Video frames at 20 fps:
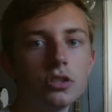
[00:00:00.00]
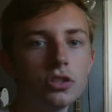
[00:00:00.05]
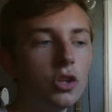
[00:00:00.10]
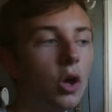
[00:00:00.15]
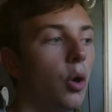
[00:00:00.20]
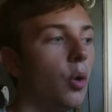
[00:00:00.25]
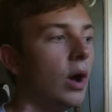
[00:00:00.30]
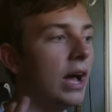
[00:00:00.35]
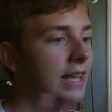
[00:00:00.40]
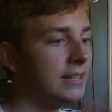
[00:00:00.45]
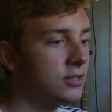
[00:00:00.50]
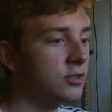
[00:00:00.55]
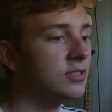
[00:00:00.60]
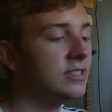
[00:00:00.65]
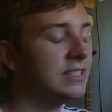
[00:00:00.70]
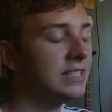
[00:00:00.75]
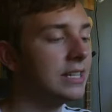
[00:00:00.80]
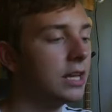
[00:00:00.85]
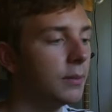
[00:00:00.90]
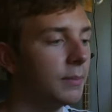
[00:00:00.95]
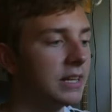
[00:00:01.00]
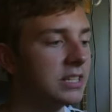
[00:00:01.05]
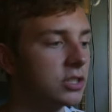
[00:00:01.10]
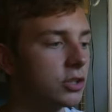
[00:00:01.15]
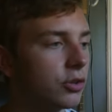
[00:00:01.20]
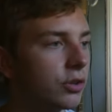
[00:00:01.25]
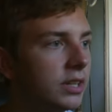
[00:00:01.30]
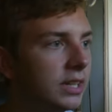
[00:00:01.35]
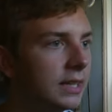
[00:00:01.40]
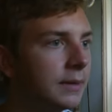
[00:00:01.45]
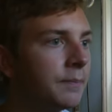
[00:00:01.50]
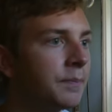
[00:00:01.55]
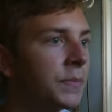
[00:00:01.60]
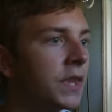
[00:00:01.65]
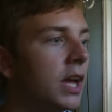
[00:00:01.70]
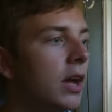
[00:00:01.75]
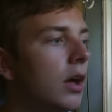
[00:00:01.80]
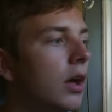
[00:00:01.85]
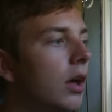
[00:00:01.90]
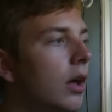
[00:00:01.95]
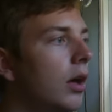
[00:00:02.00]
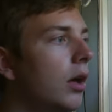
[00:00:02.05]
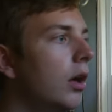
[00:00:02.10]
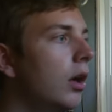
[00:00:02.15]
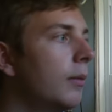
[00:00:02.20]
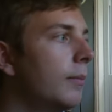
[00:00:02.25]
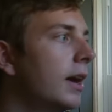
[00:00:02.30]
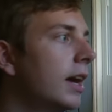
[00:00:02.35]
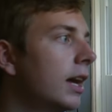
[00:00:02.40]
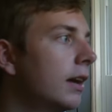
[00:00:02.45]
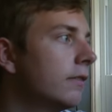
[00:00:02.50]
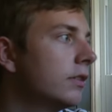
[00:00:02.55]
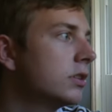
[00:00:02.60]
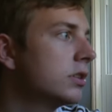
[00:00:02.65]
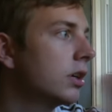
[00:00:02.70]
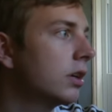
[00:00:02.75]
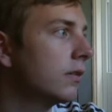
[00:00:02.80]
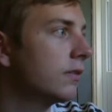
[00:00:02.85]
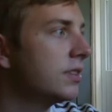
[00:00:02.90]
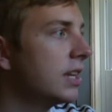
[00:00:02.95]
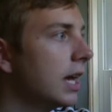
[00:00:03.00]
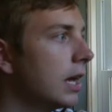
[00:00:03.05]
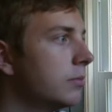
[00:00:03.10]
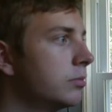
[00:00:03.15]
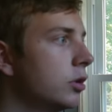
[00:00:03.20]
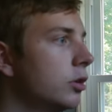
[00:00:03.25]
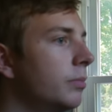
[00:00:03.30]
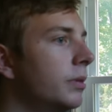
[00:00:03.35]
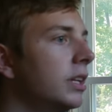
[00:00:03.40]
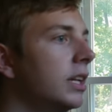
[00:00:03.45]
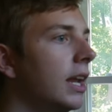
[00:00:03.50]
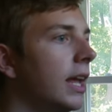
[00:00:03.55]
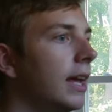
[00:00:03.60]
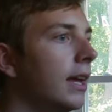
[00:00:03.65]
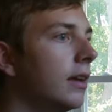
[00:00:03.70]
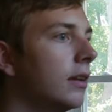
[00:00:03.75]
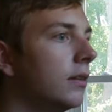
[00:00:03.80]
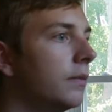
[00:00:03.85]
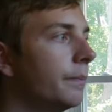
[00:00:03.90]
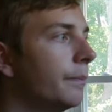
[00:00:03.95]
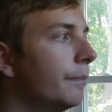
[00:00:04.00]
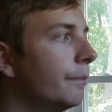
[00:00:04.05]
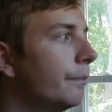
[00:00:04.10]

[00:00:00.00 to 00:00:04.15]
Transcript: So as you can see on my screen, I have a ton of tabs open, and